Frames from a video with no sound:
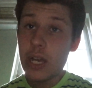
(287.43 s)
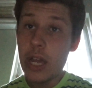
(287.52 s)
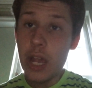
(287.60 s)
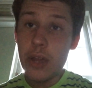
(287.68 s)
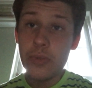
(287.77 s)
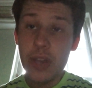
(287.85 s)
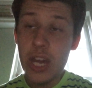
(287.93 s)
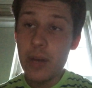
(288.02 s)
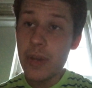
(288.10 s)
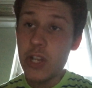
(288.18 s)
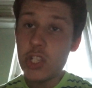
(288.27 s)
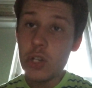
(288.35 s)
The
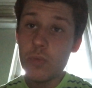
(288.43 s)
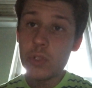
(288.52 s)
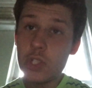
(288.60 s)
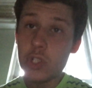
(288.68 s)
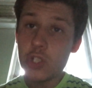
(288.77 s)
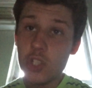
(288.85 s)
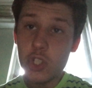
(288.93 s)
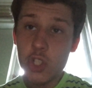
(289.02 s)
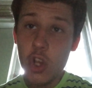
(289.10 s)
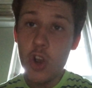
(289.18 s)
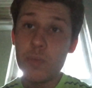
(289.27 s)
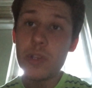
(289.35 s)
animation was just
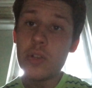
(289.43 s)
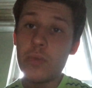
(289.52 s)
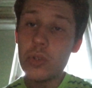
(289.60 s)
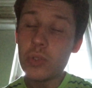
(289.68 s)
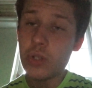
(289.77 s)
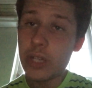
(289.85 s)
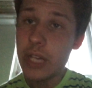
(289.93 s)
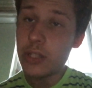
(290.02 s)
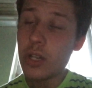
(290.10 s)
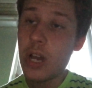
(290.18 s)
so beautiful to look at.